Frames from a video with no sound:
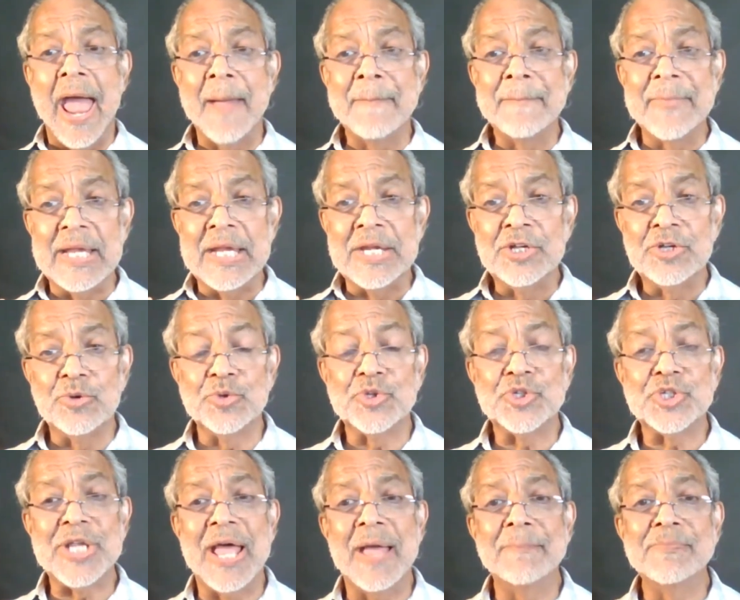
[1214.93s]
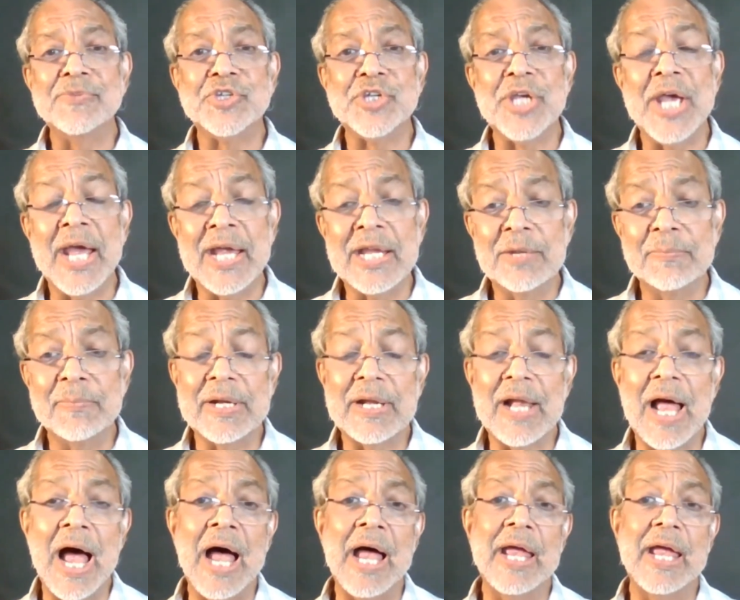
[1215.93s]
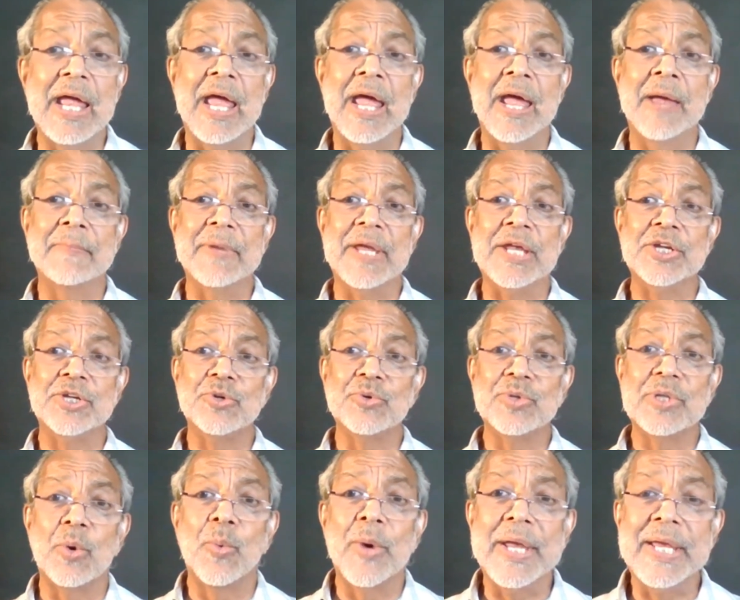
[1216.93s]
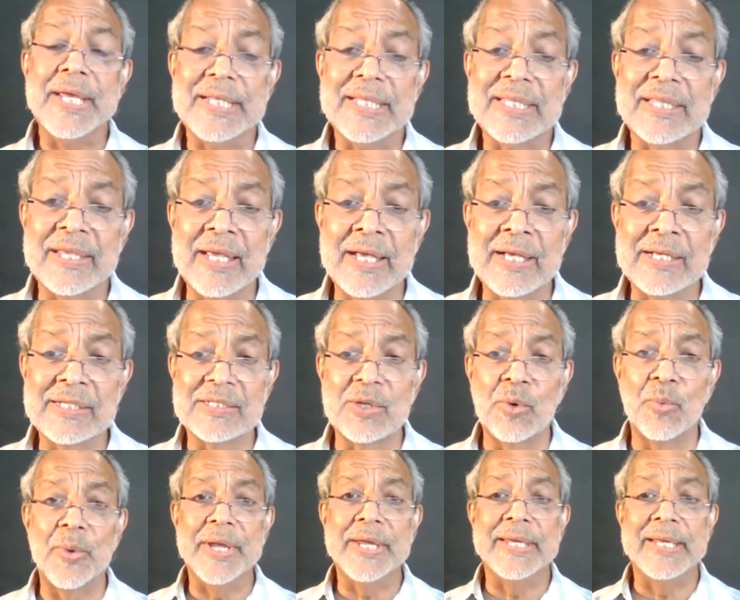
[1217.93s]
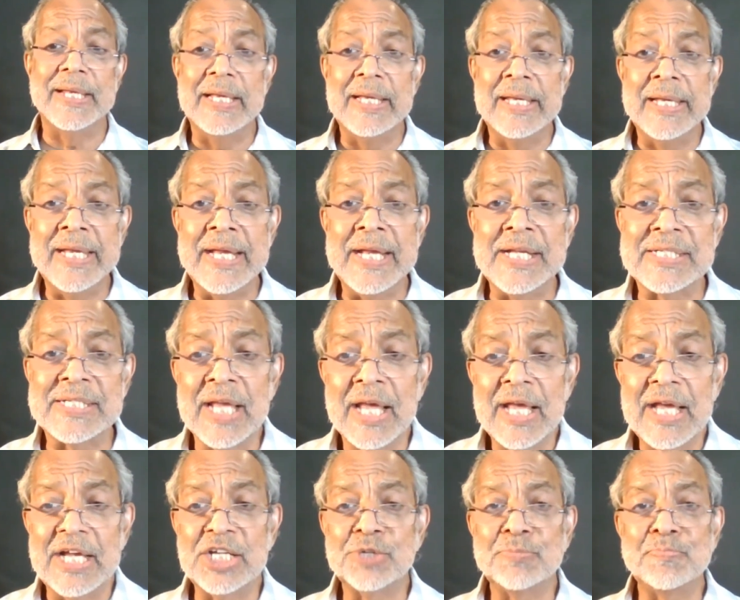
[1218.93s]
am into Sam Chand, but I am into the way he thinks, the way he leads,